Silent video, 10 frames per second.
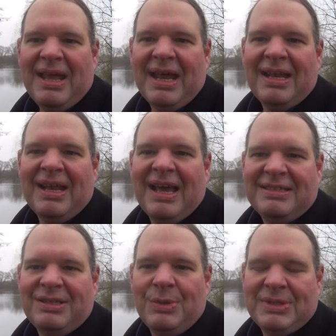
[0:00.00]
and
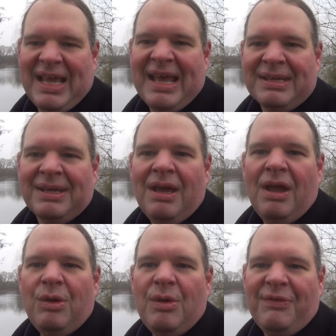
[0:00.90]
analyzed it to its end,
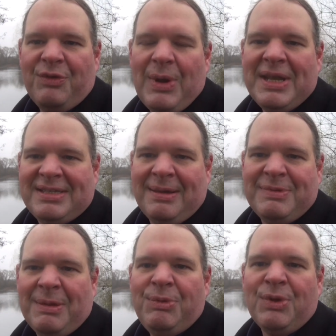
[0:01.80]
you have created
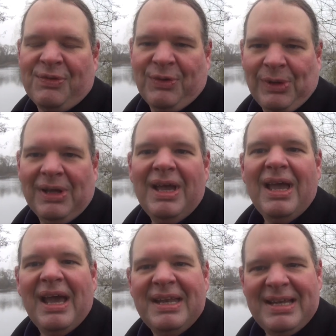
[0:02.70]
something beautiful
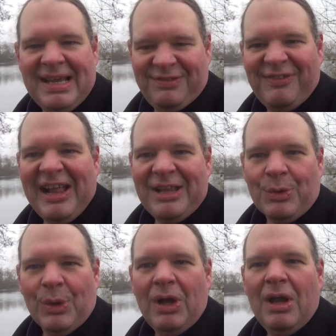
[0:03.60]
and it has
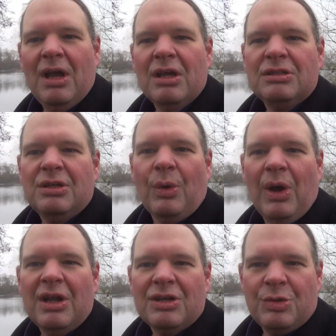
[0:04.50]
value. So
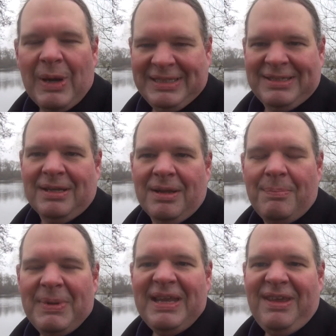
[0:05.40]
trust it,
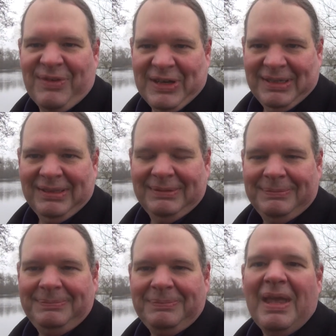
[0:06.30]
believe it,
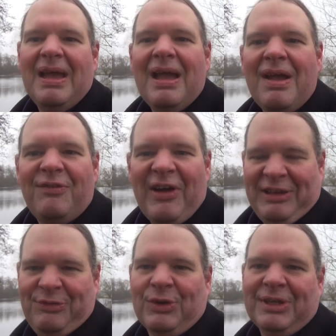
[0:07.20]

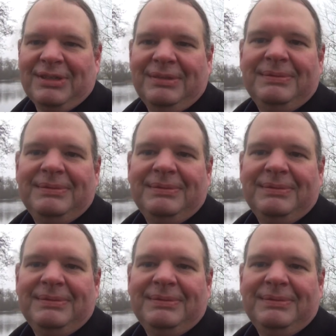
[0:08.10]
fight for it.